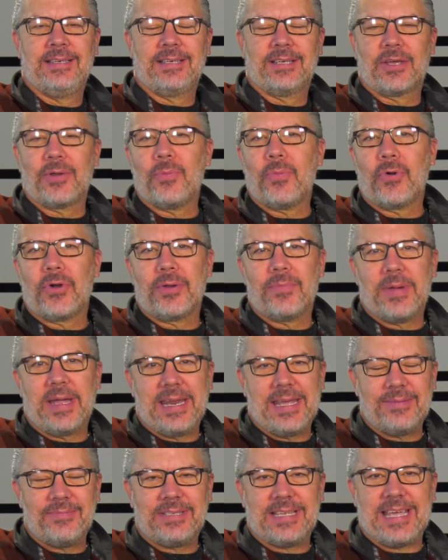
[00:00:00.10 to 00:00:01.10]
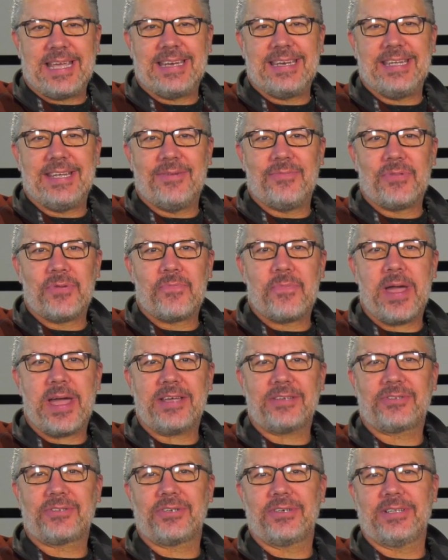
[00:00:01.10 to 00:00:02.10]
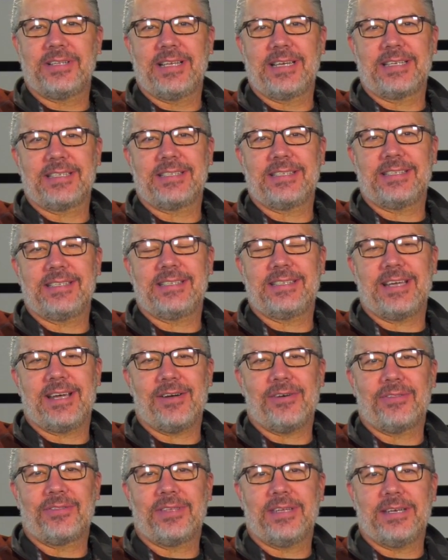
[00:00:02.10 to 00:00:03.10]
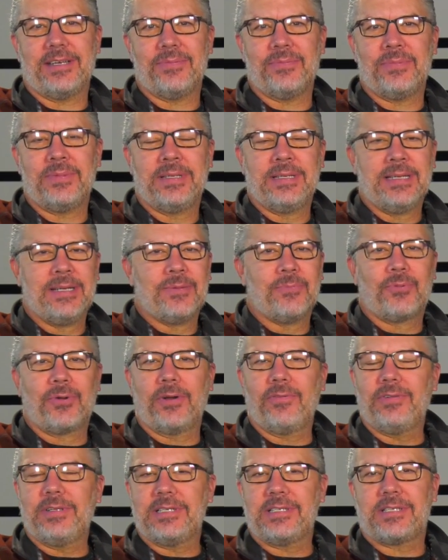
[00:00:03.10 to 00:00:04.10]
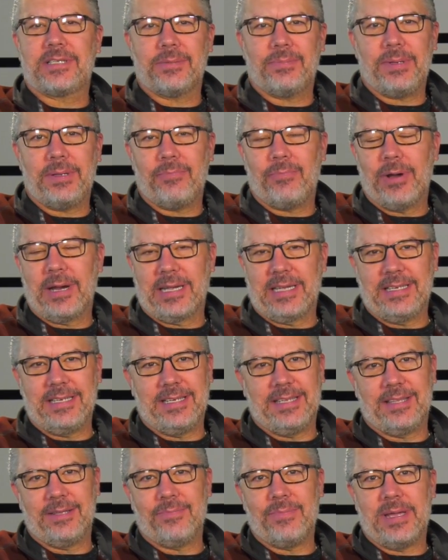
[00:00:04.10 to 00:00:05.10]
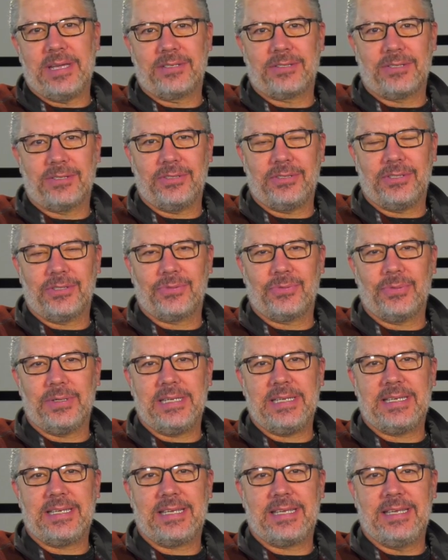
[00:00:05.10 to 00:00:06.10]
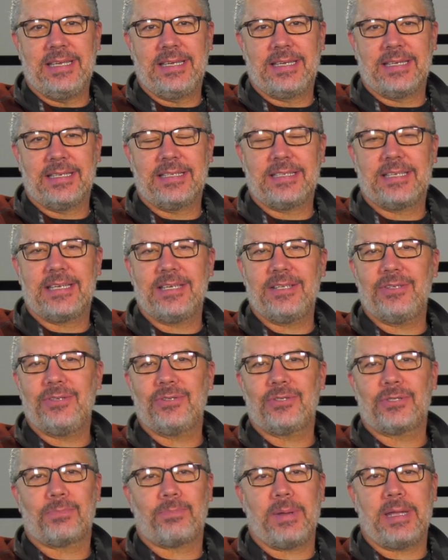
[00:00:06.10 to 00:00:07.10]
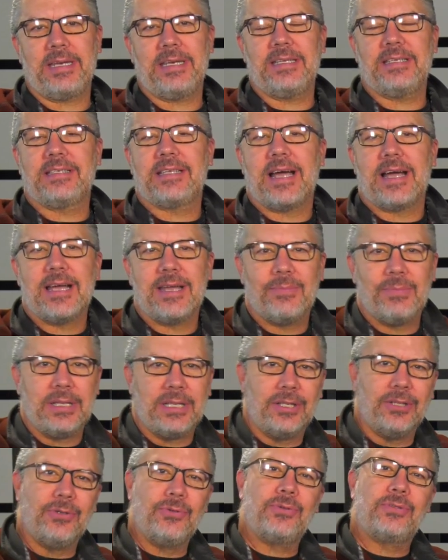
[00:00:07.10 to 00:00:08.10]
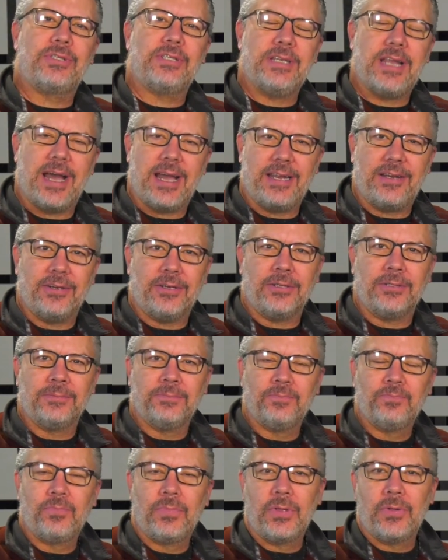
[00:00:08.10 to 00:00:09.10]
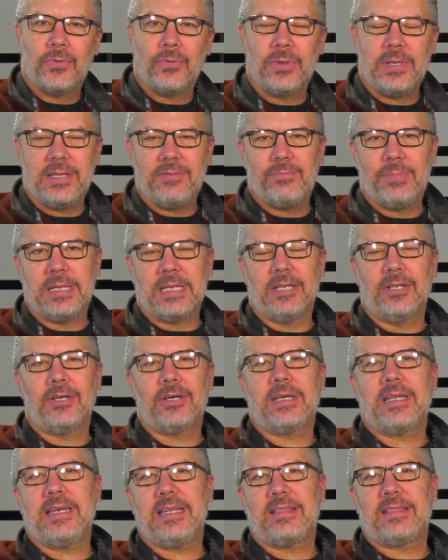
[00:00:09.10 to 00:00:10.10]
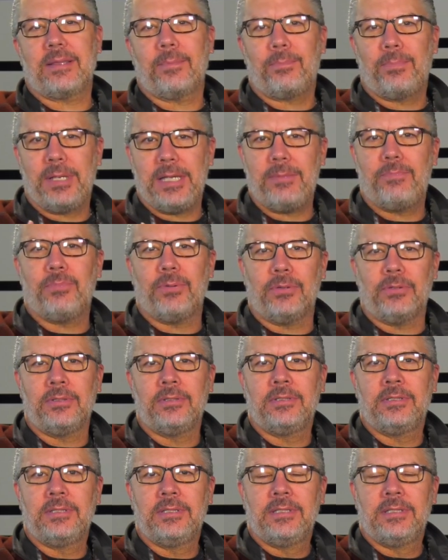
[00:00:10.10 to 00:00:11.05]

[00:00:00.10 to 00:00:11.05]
Good morning. My name's Andy. I'm the pastor of Legacy South, and I'm privileged to be bringing you the message as we continue spending time in Luke's Diner. We've been looking at the people